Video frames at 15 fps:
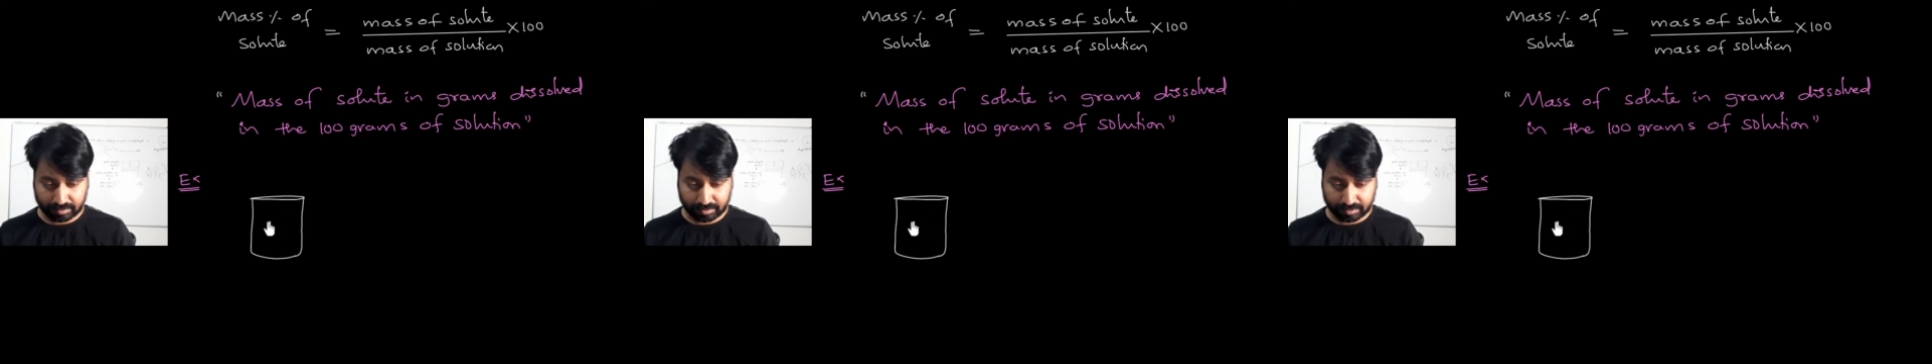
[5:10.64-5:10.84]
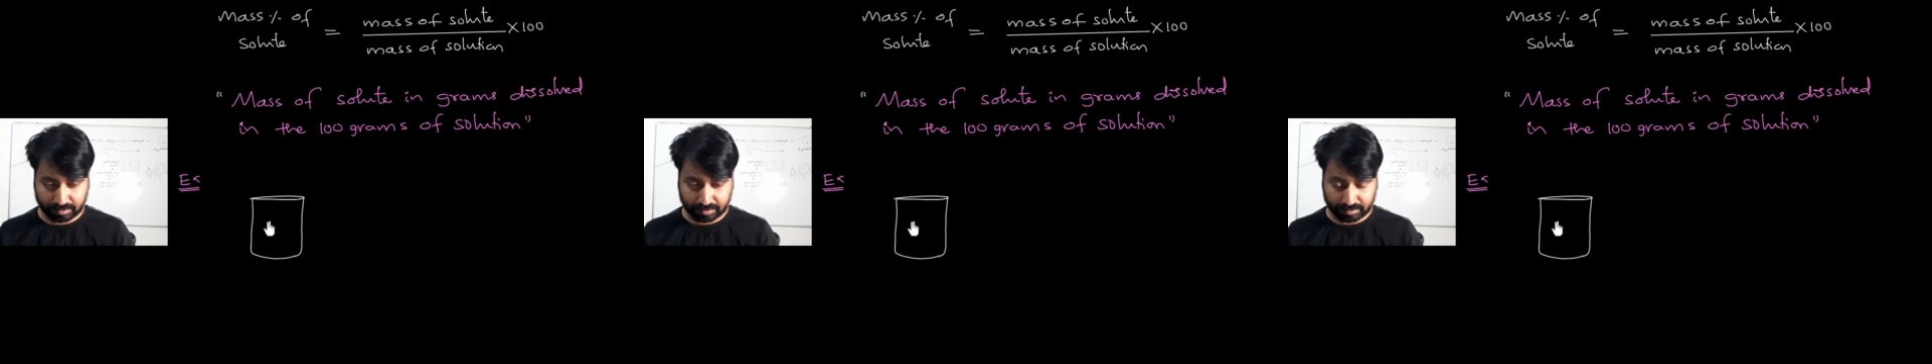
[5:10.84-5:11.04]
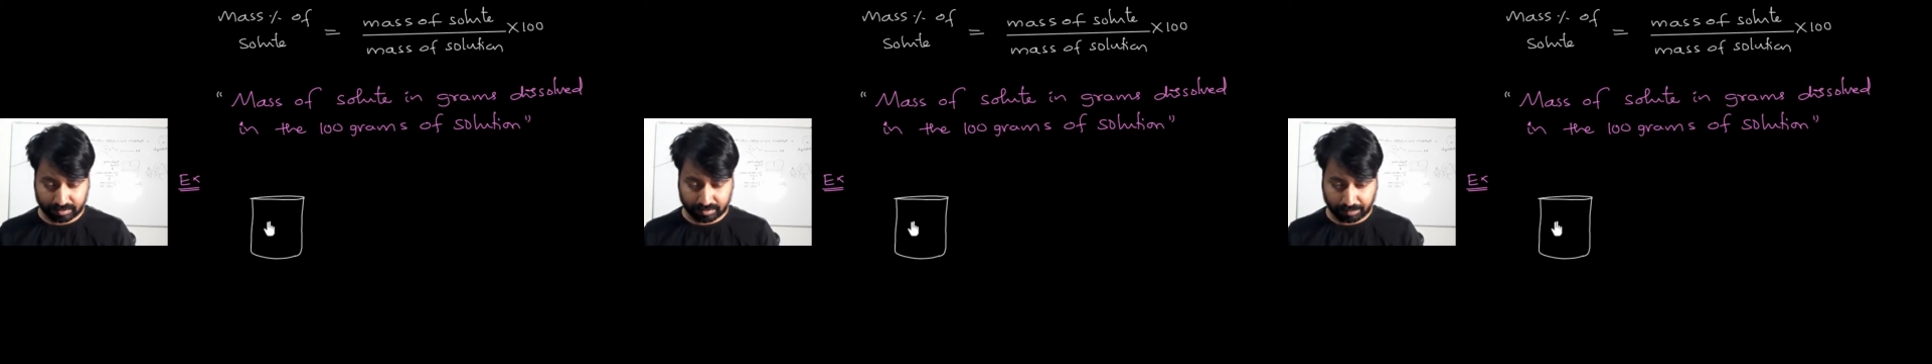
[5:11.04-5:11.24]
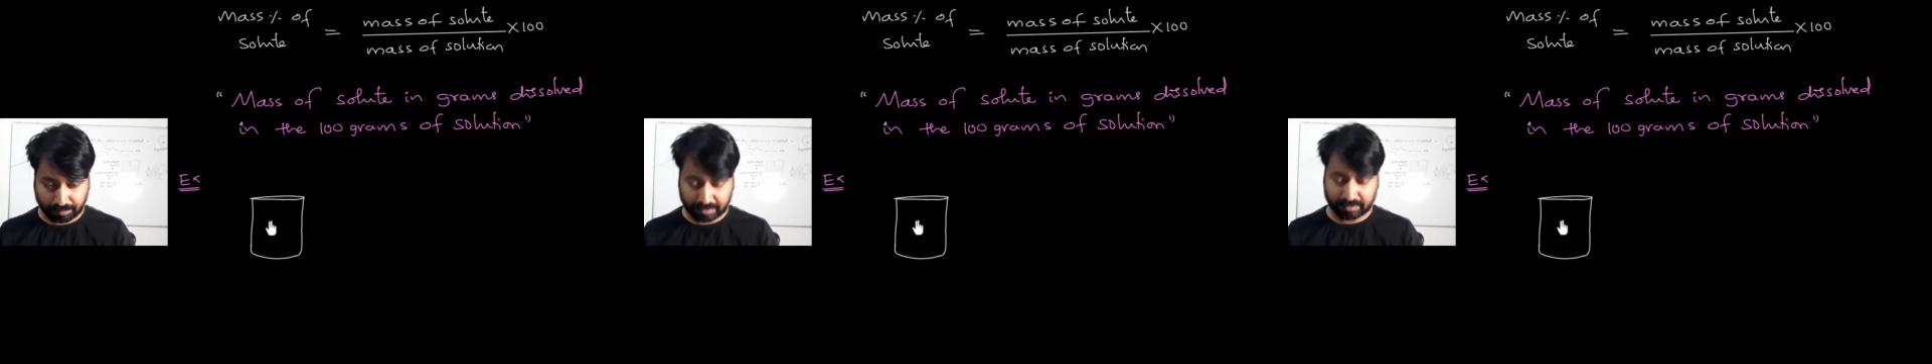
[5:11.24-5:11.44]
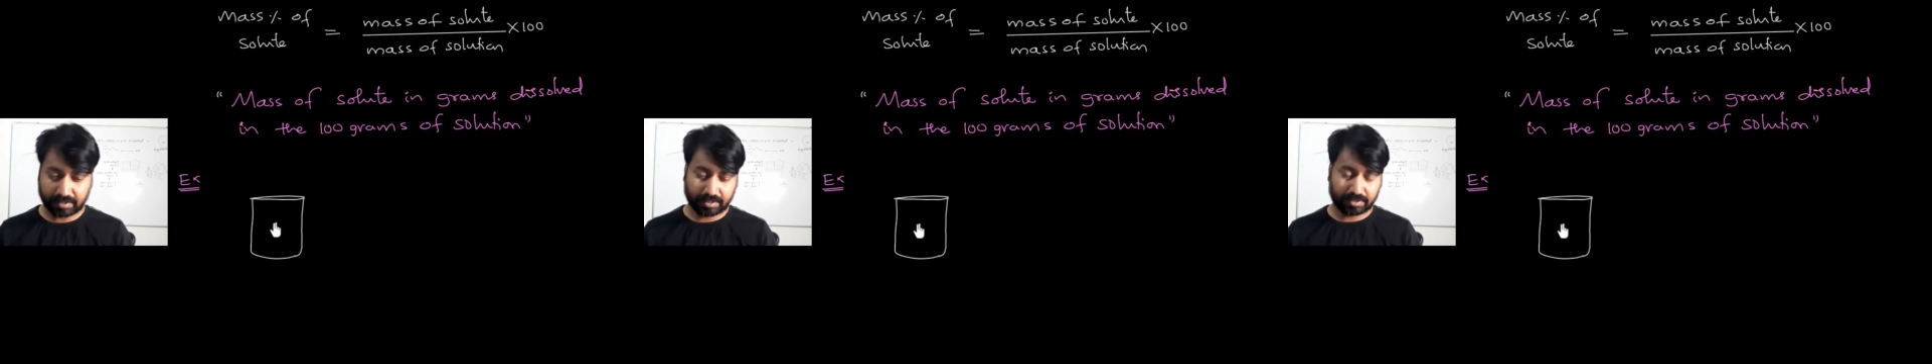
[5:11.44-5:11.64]
the
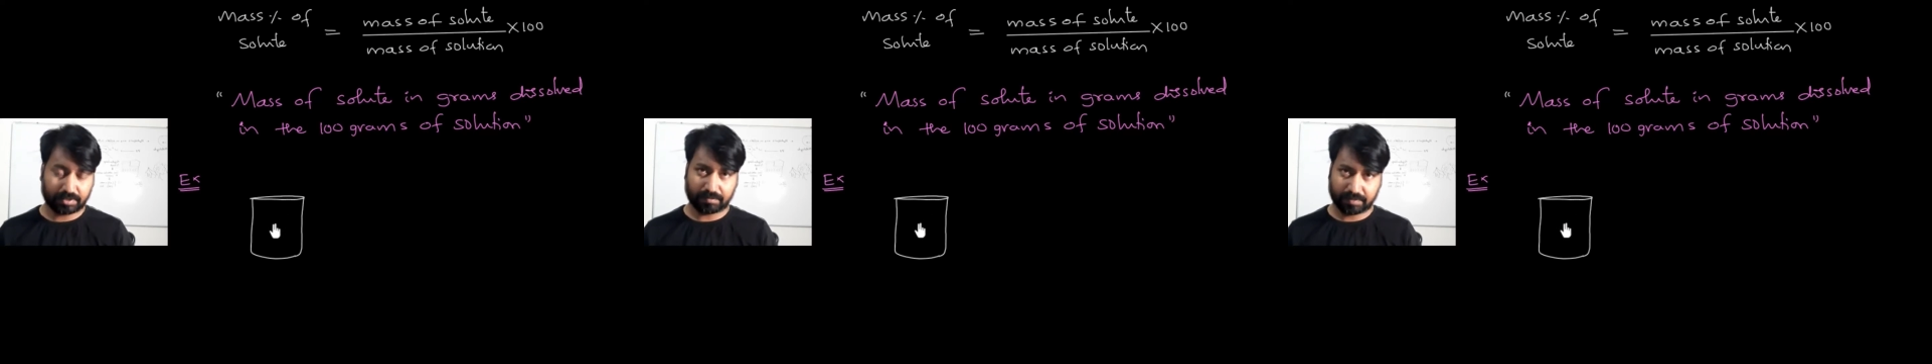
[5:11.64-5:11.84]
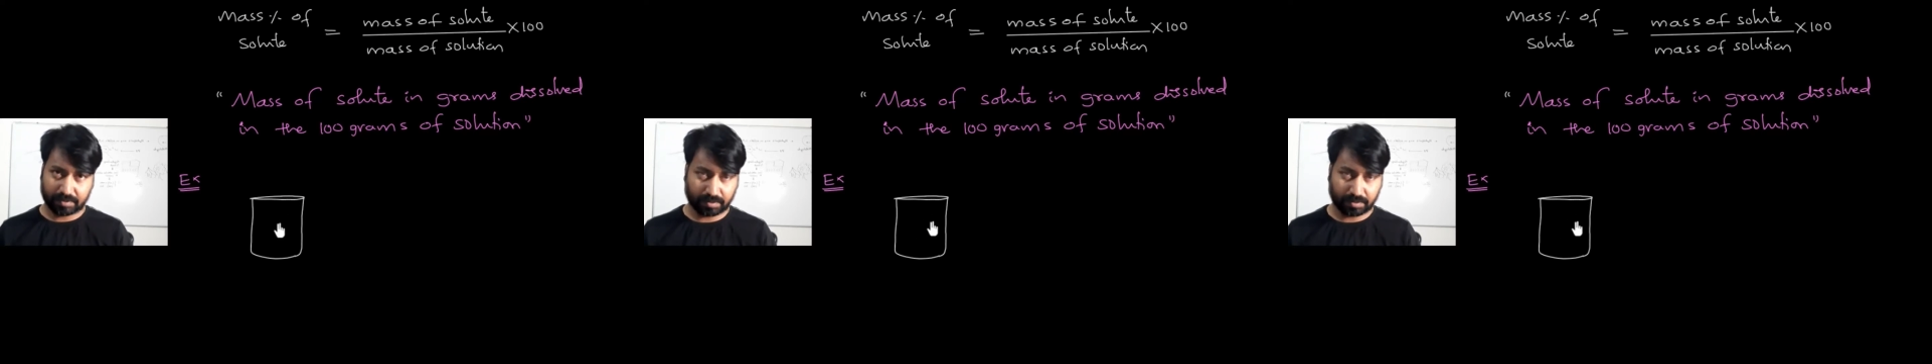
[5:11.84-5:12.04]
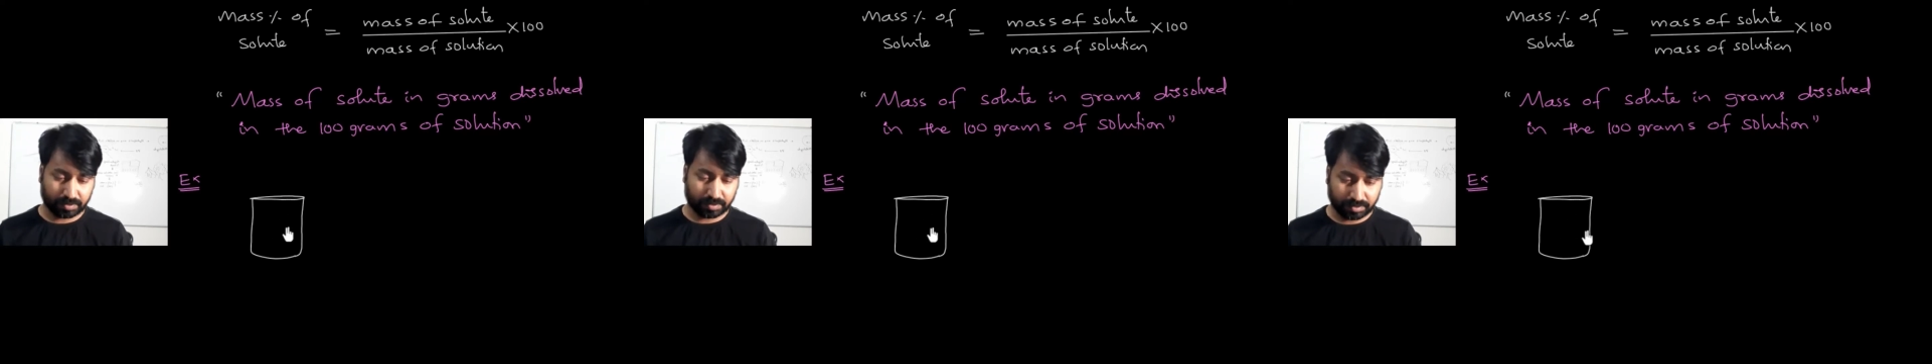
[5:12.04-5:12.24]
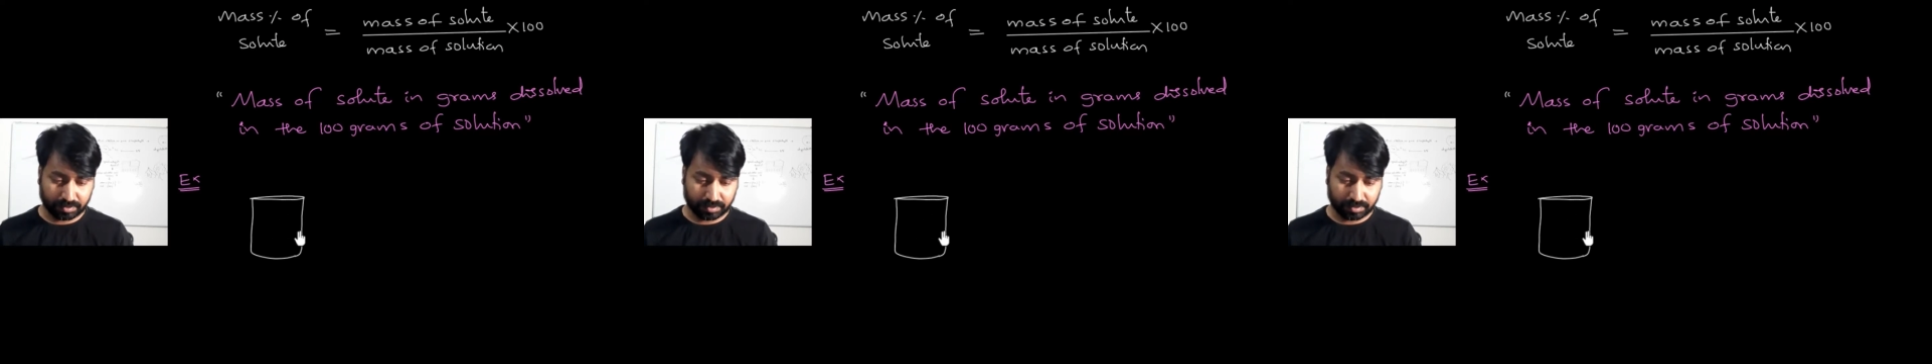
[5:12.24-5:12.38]
percentage of the solution